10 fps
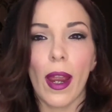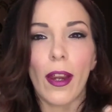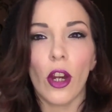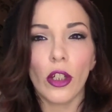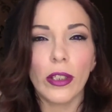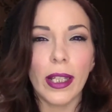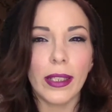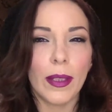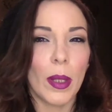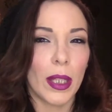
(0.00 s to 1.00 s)
I heard that
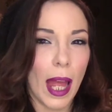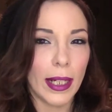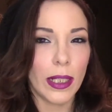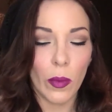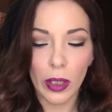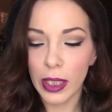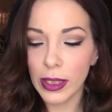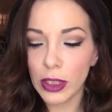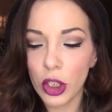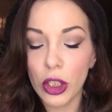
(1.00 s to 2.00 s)
the Milani one
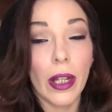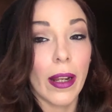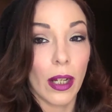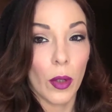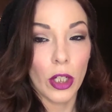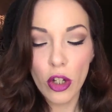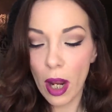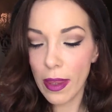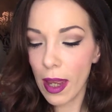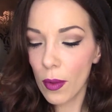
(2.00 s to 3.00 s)
is good and I want to
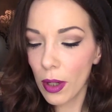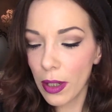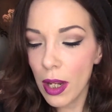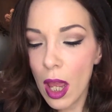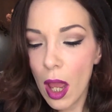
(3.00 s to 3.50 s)
try that one,